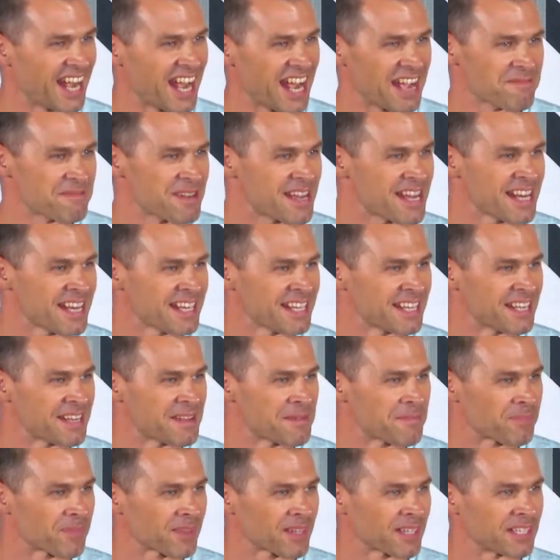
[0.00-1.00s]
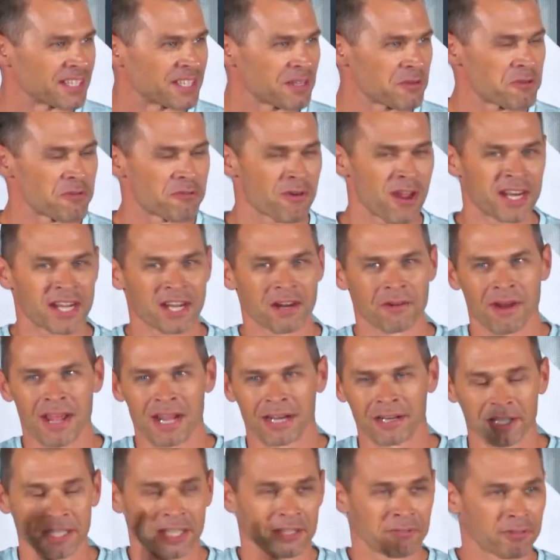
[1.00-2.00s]
Amen. See, we're running
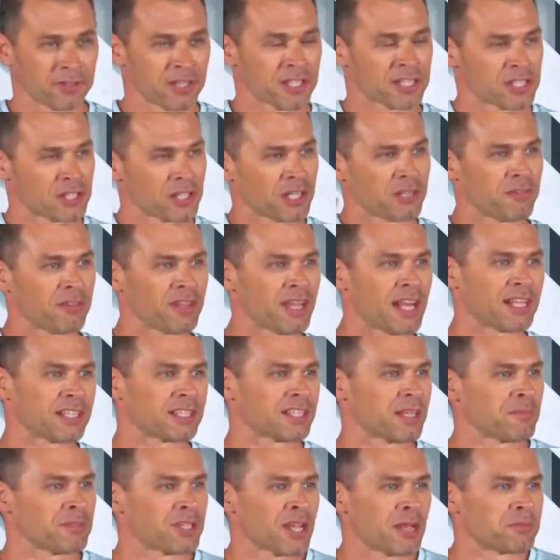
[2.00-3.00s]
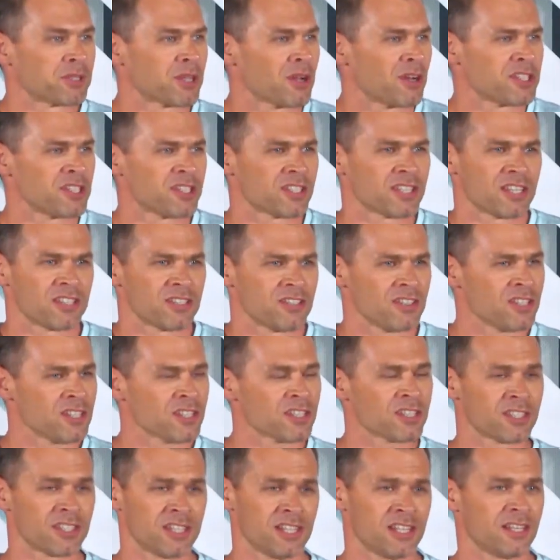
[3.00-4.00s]
around looking for this, looking for that. Sometimes God just says, You
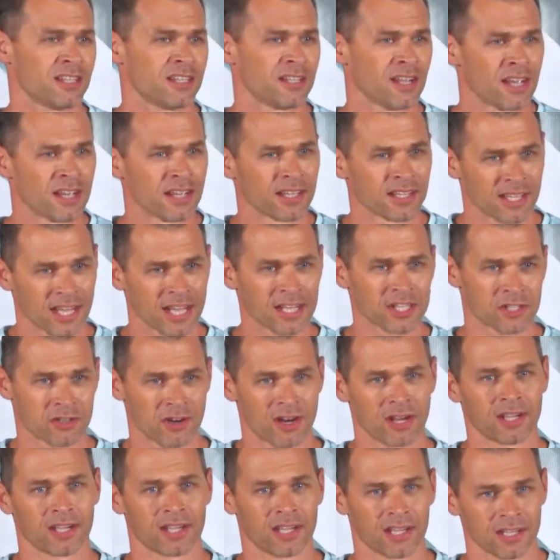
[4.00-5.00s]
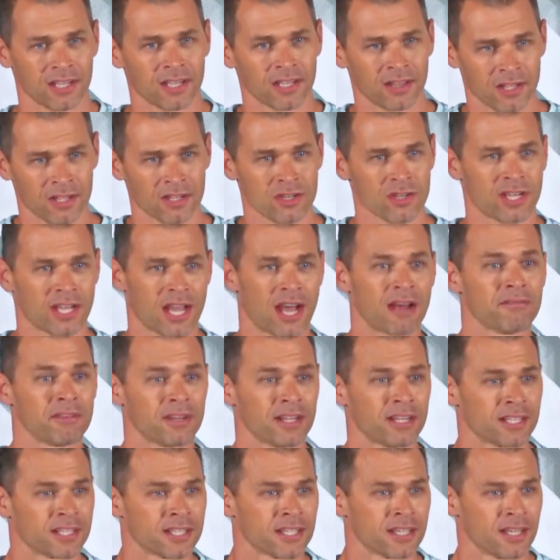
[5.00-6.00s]
just need to get drunk in the new
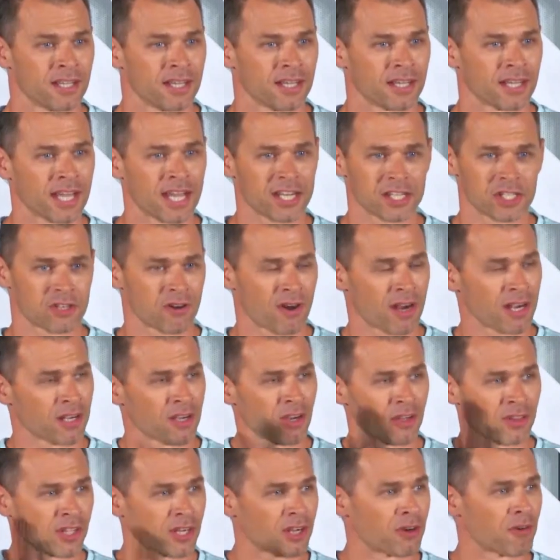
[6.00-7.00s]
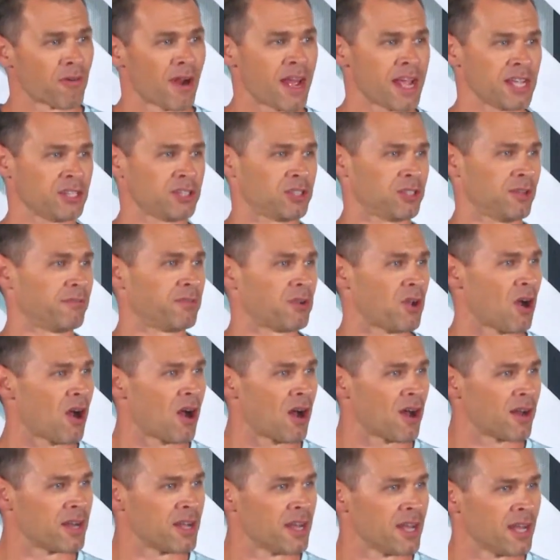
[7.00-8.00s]
covenant. Get drunk on the grace of
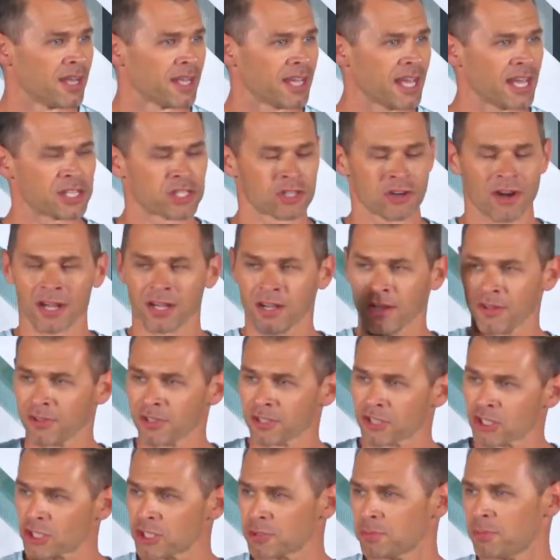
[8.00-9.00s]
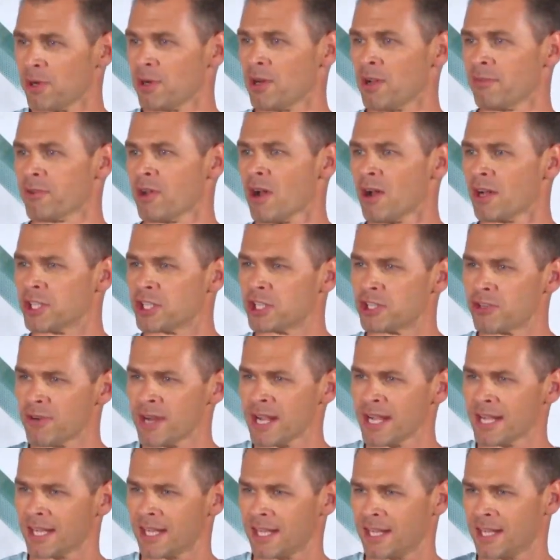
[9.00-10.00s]
God. Get drunk on the Spirit of God.
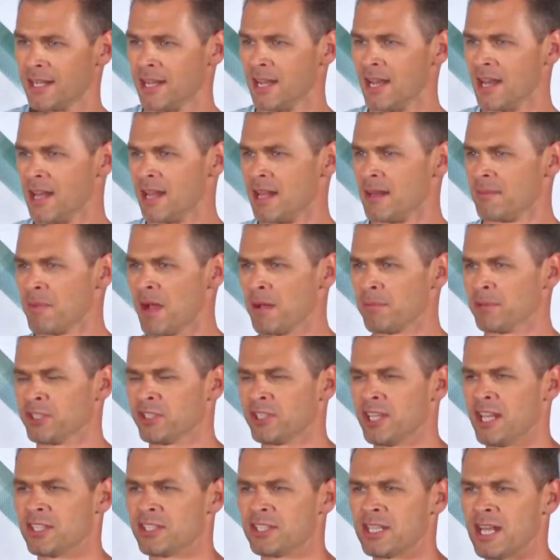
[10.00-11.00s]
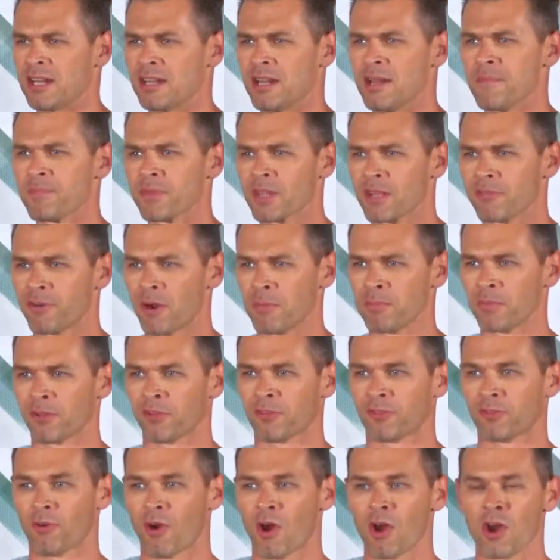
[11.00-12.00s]
Drink. Bible says that from
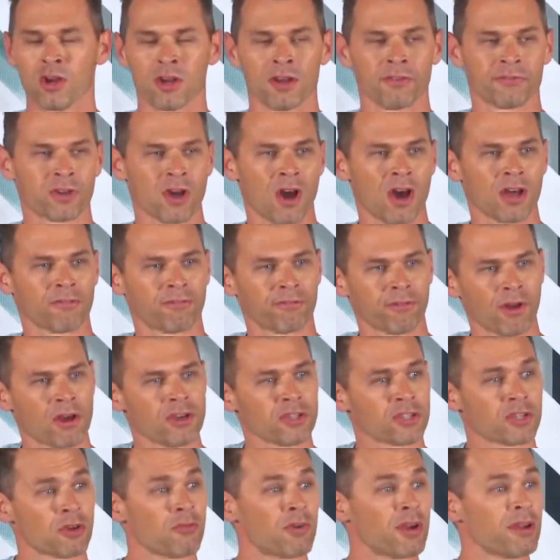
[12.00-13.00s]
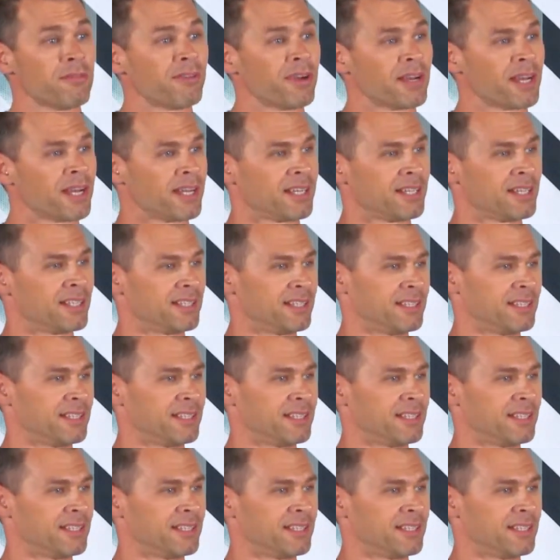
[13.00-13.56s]
the throne of God flows a river.